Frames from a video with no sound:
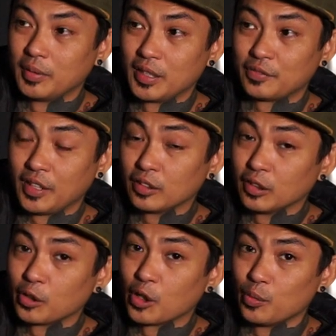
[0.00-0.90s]
but if their
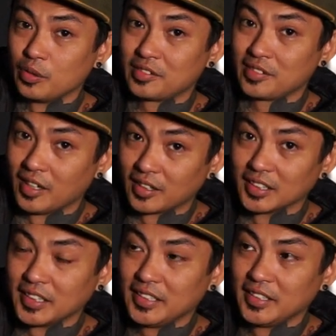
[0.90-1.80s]
logo is
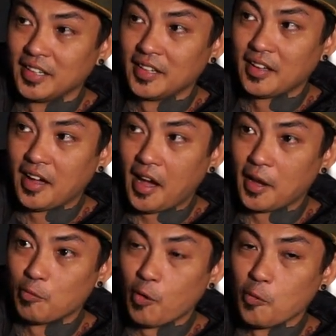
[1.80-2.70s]
ugly,
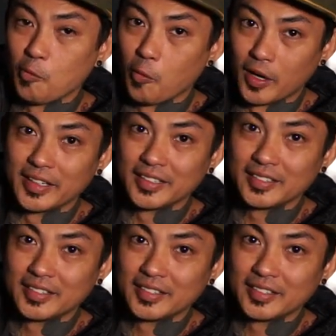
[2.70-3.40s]
I won't want it.